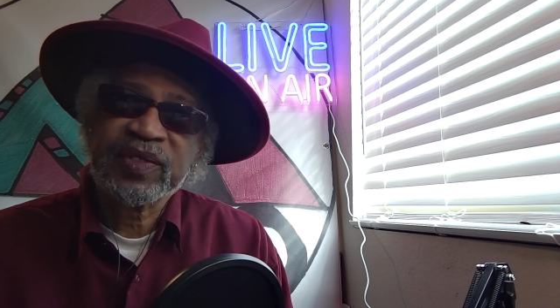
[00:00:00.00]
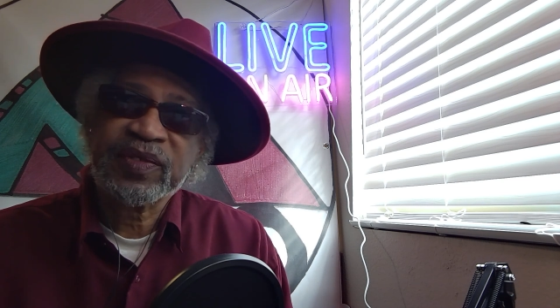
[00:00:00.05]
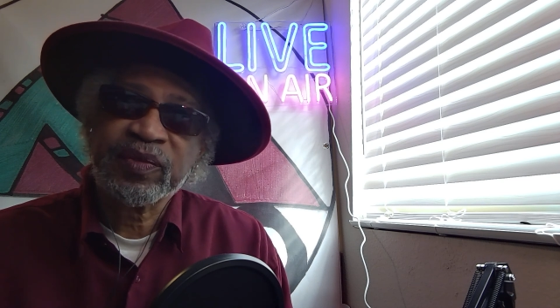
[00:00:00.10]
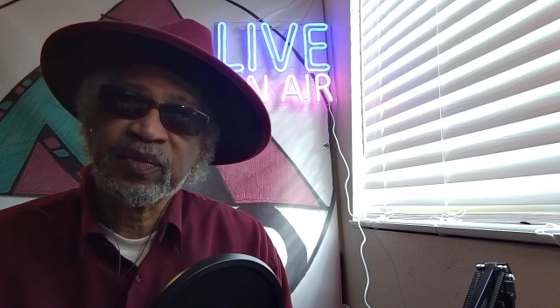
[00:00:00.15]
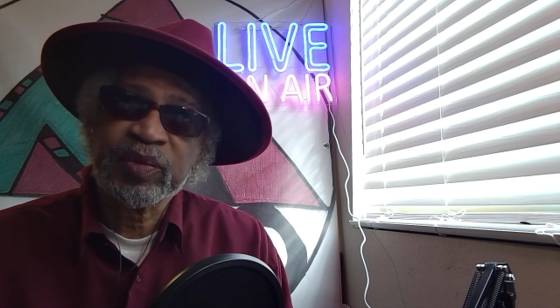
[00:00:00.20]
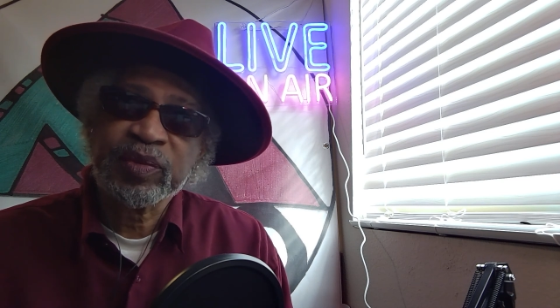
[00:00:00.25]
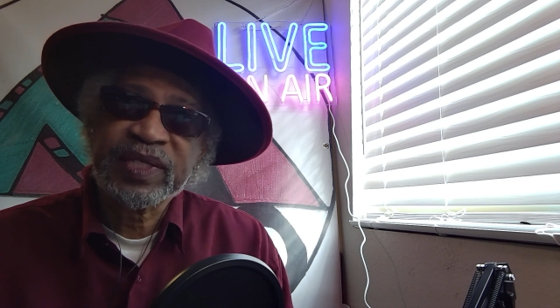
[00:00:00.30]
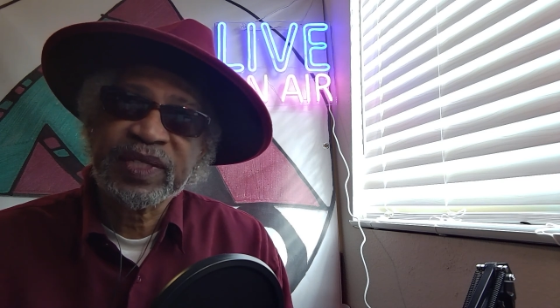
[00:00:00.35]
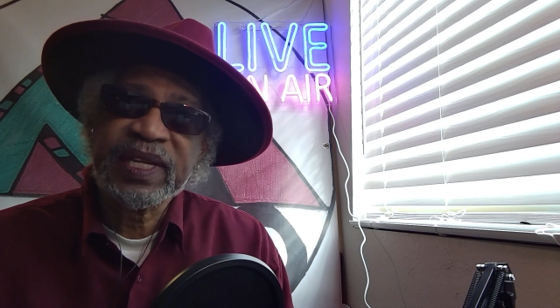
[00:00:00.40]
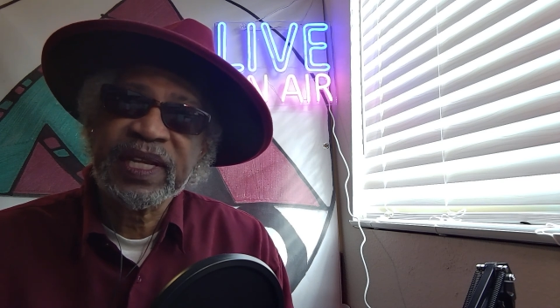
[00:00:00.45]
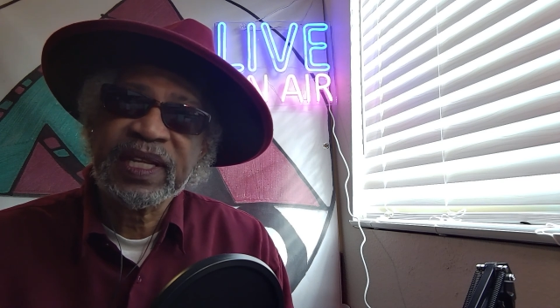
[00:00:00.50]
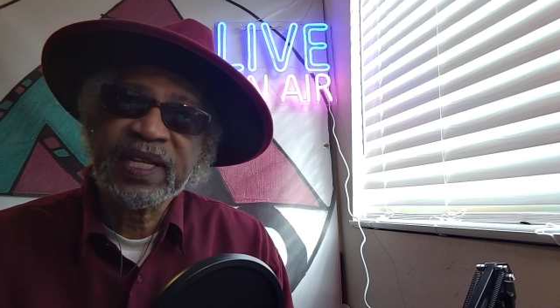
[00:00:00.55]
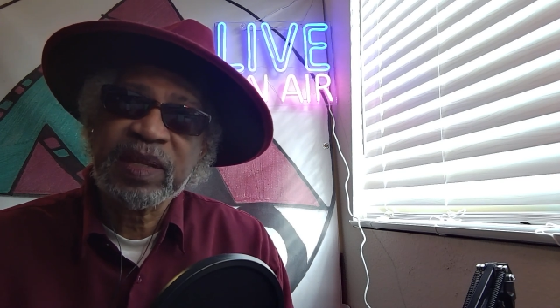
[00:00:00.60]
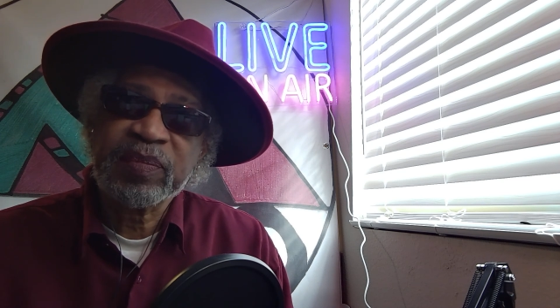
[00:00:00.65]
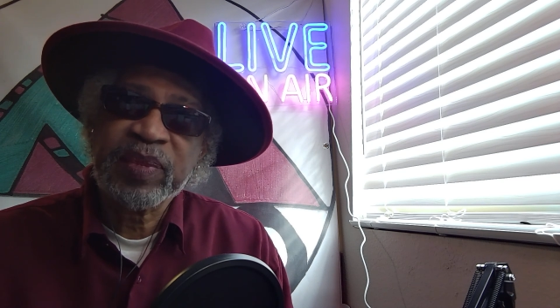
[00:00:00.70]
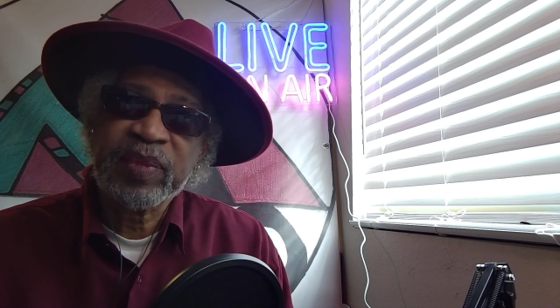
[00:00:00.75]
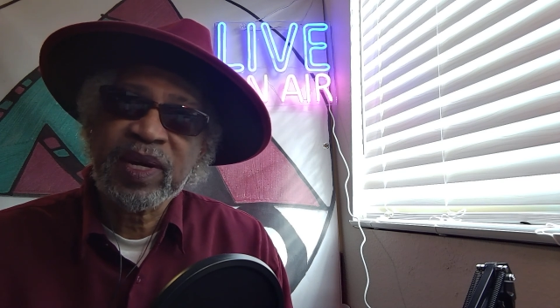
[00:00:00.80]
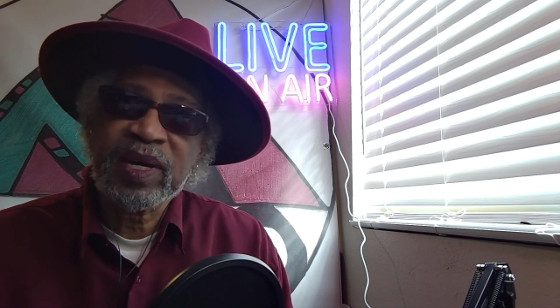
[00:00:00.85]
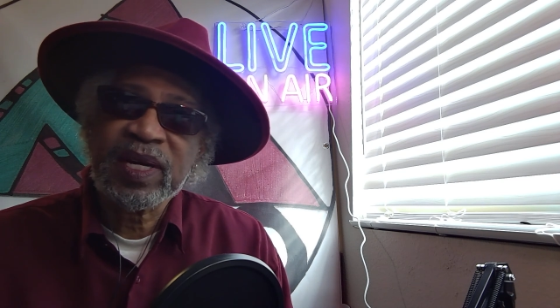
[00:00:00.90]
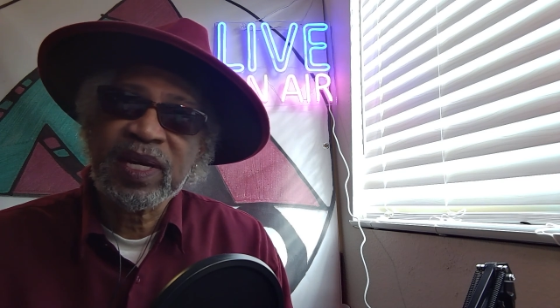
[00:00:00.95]
routinely
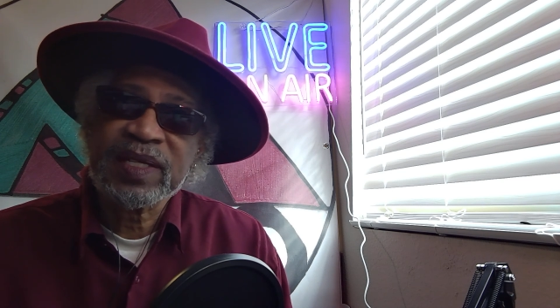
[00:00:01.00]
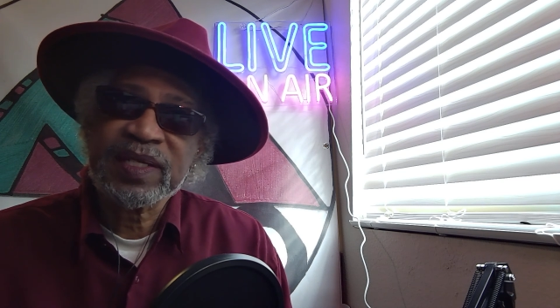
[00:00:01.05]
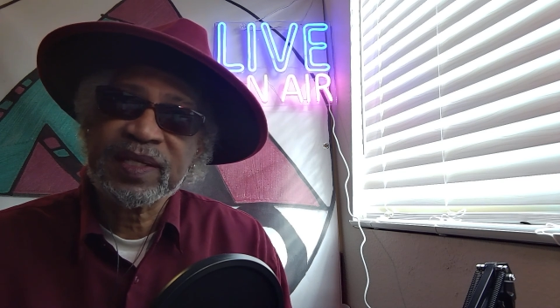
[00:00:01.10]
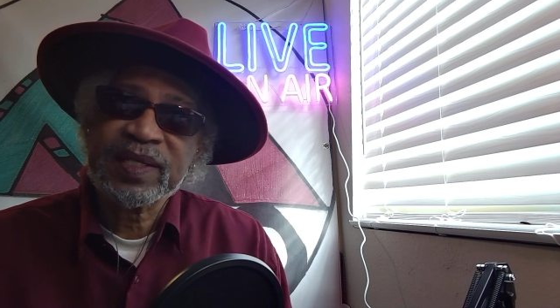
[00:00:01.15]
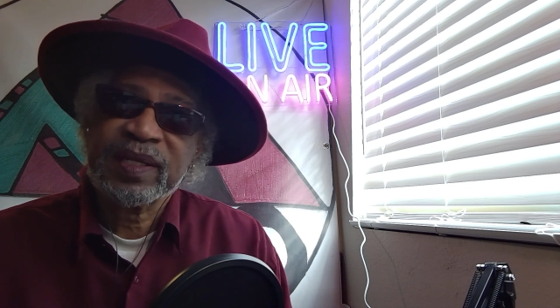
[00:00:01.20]
buzz